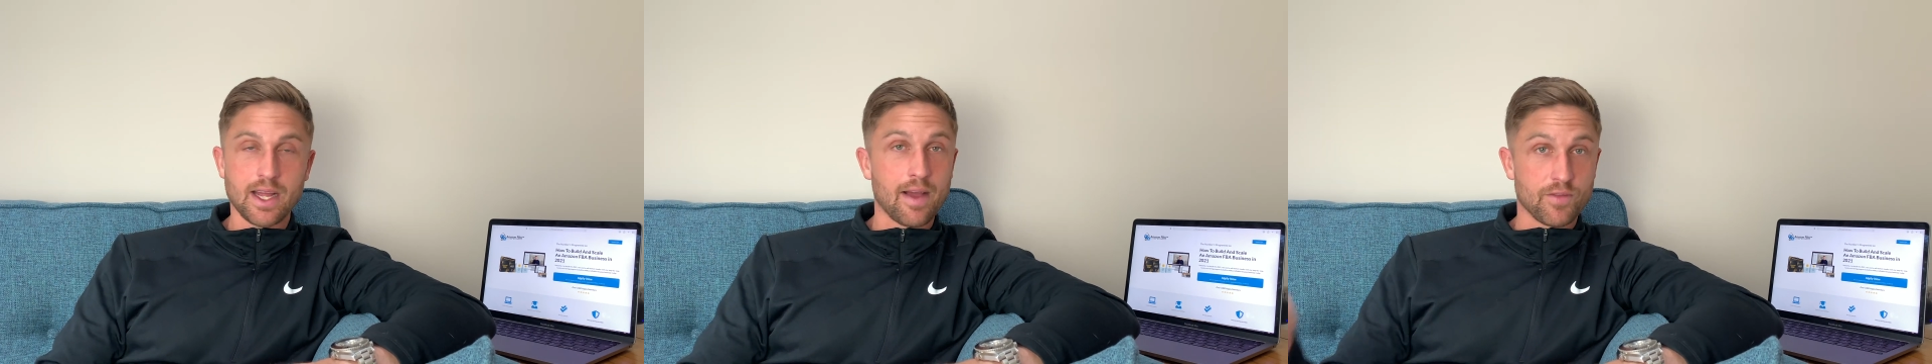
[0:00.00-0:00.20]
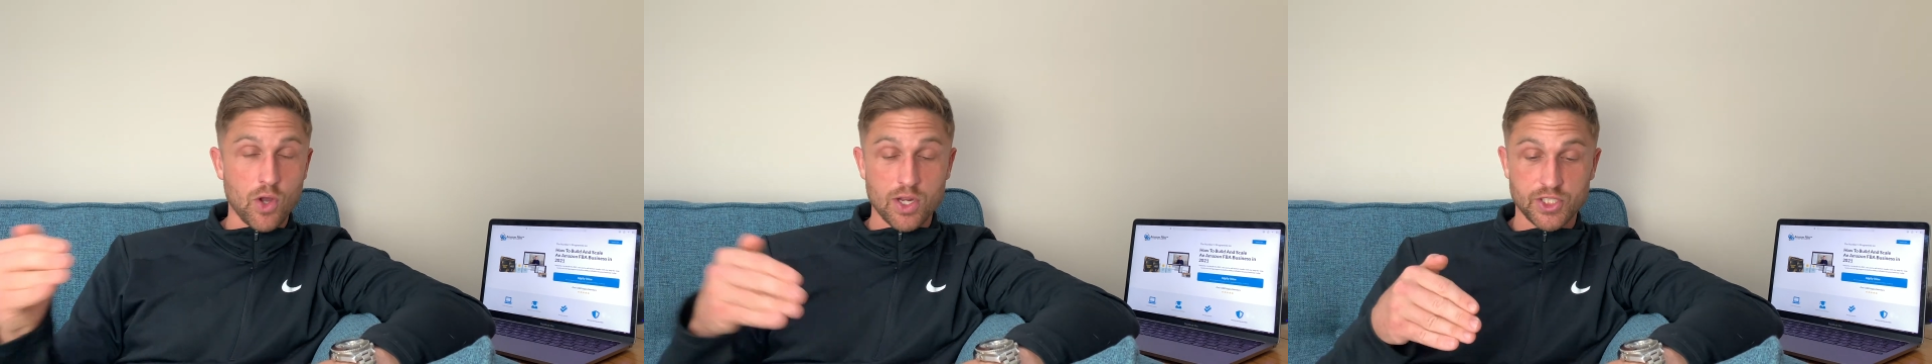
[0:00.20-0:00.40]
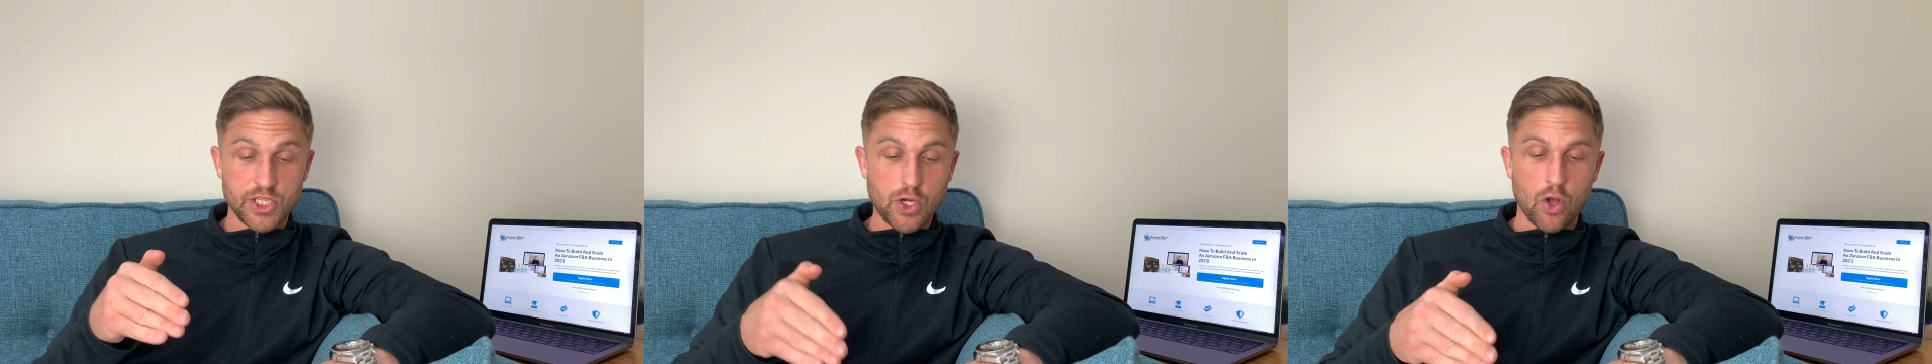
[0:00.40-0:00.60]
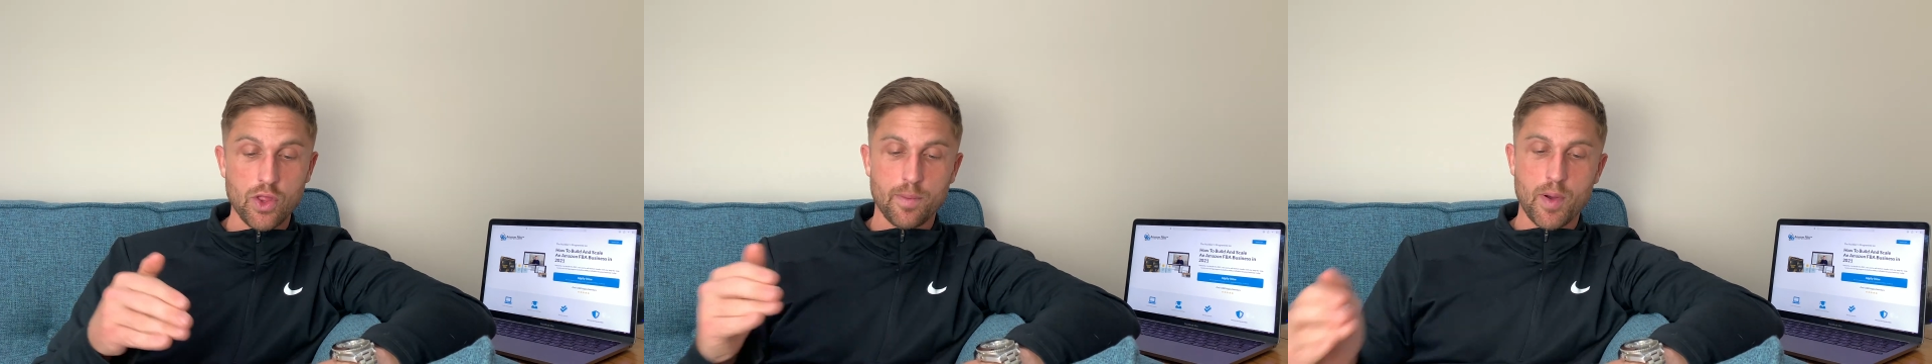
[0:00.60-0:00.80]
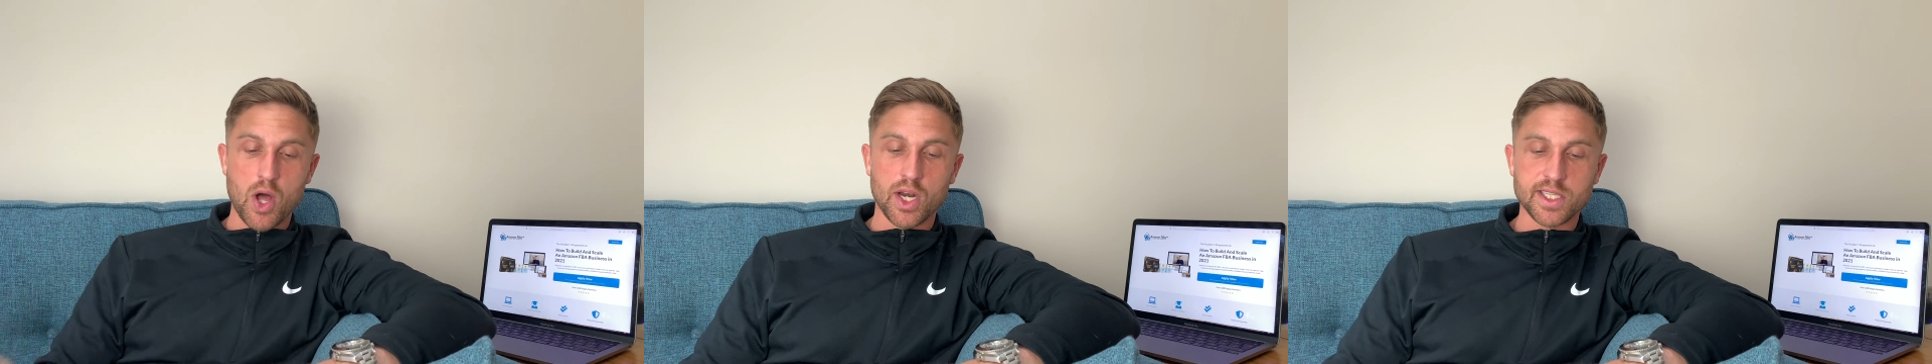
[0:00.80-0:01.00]
I've actually got the
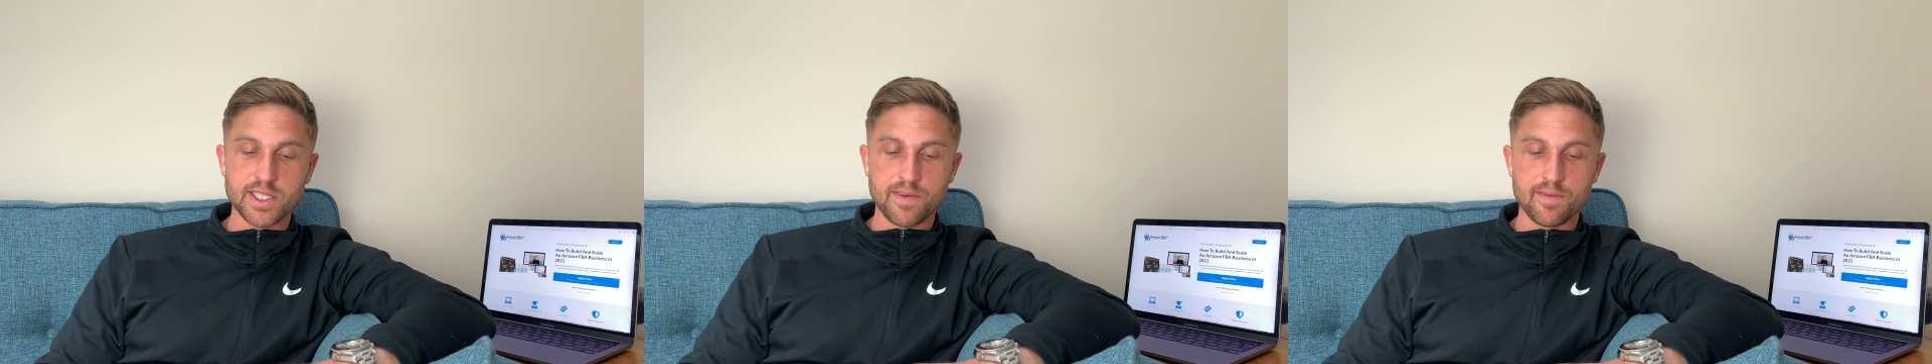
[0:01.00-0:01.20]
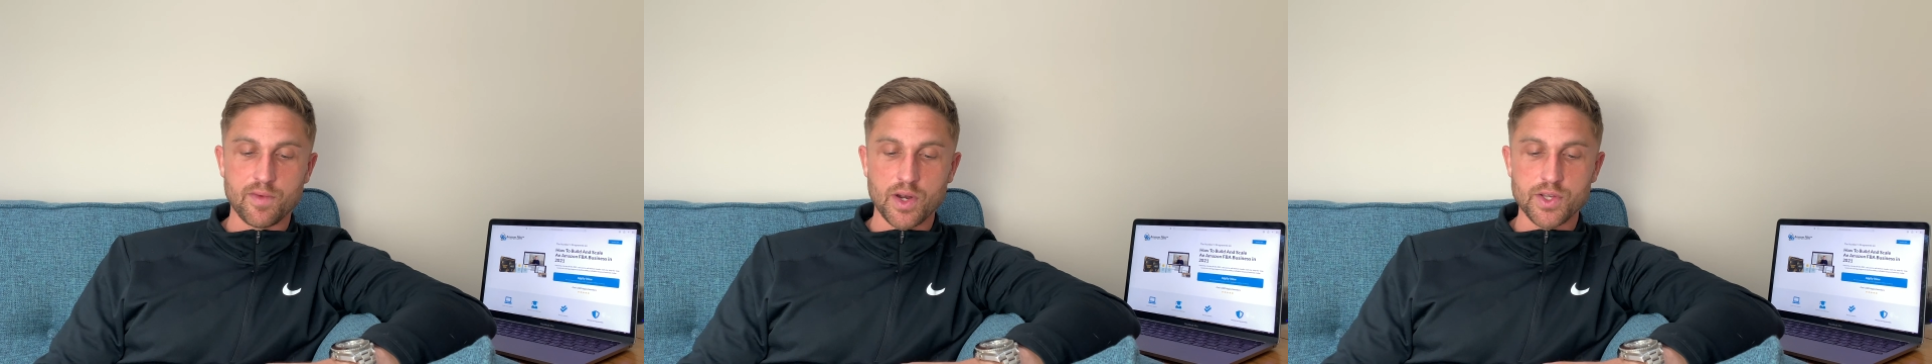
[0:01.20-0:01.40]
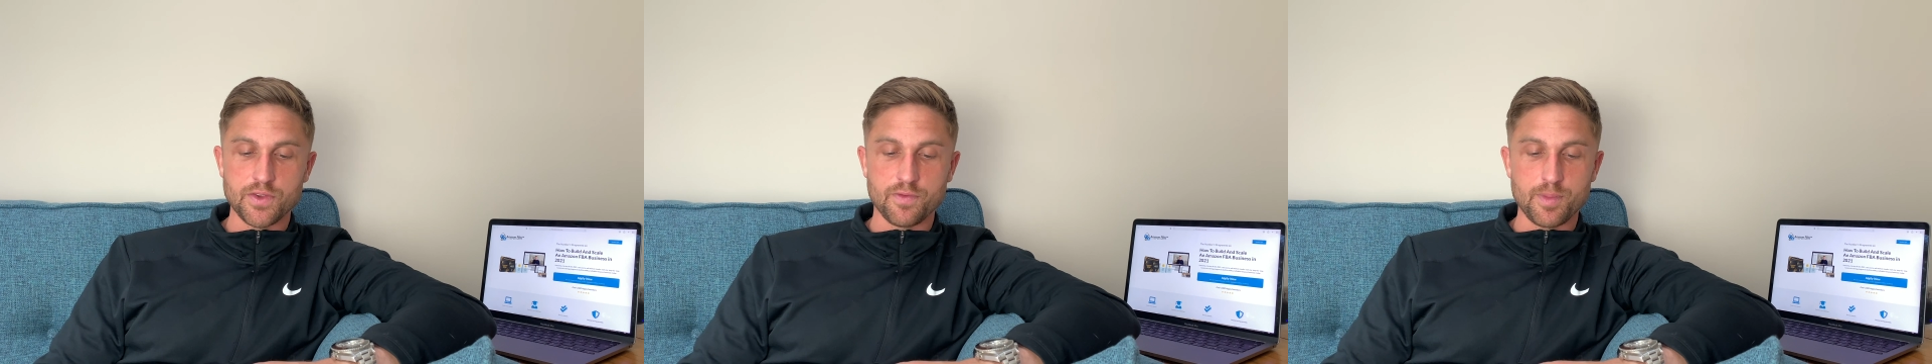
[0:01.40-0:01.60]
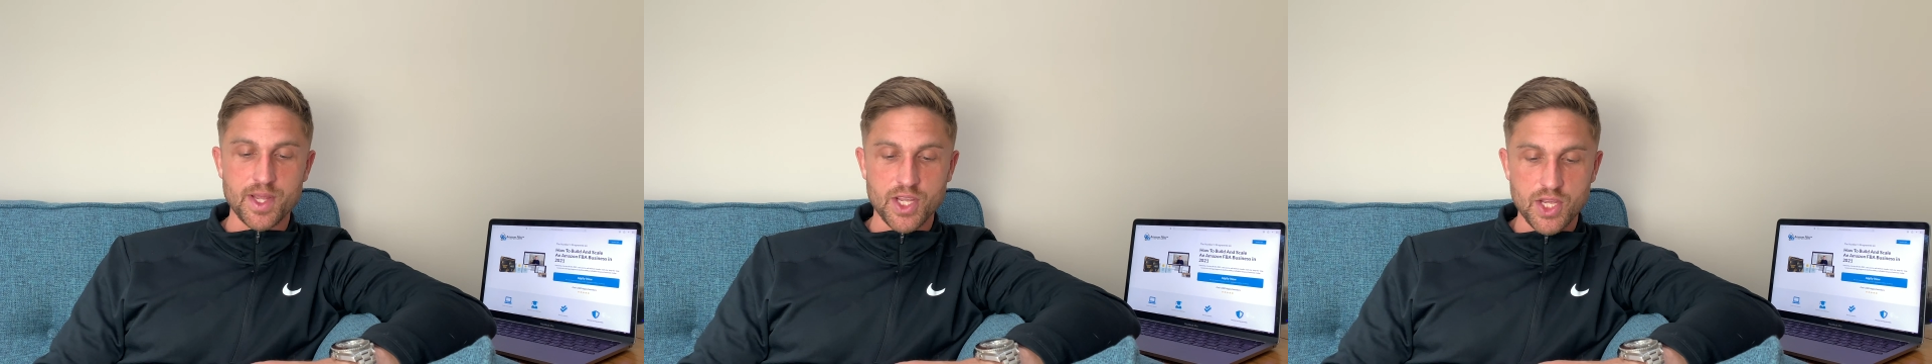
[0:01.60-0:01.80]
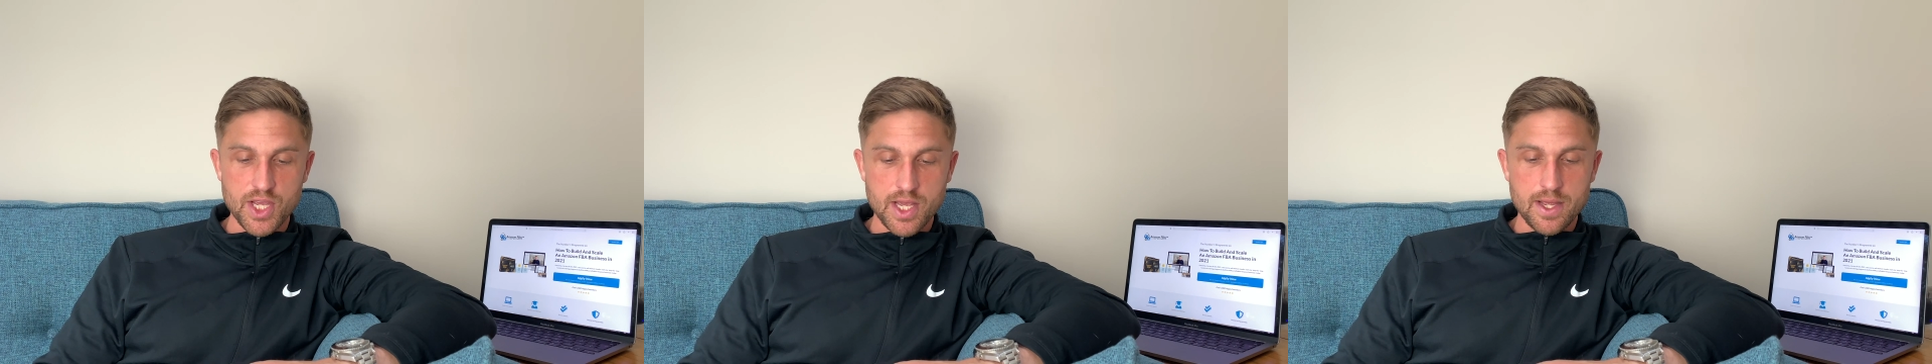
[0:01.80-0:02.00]
policy in front of me
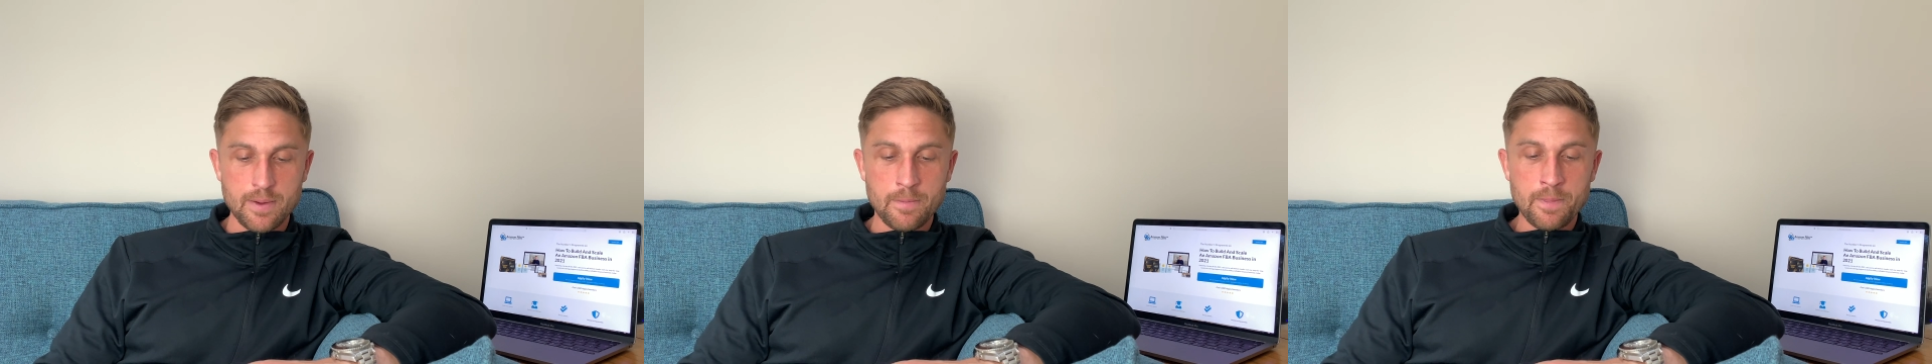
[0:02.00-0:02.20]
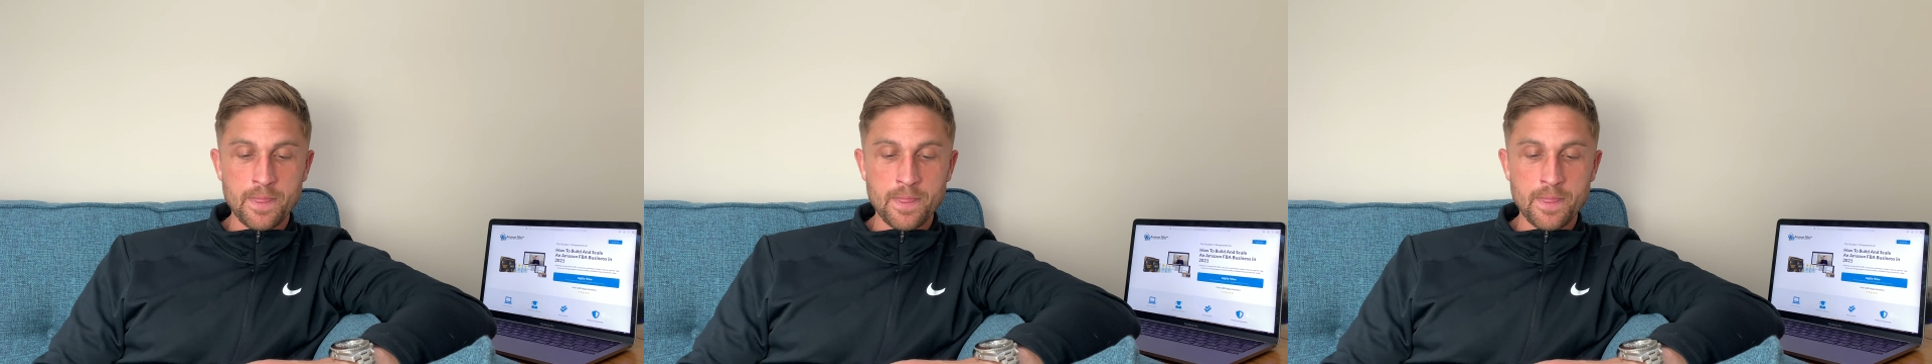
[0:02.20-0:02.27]
here.